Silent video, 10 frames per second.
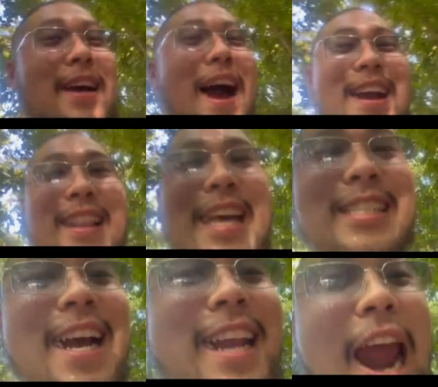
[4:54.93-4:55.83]
I caught that
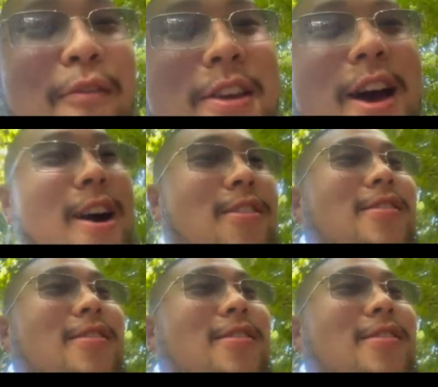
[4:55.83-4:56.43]
shot on camera, though.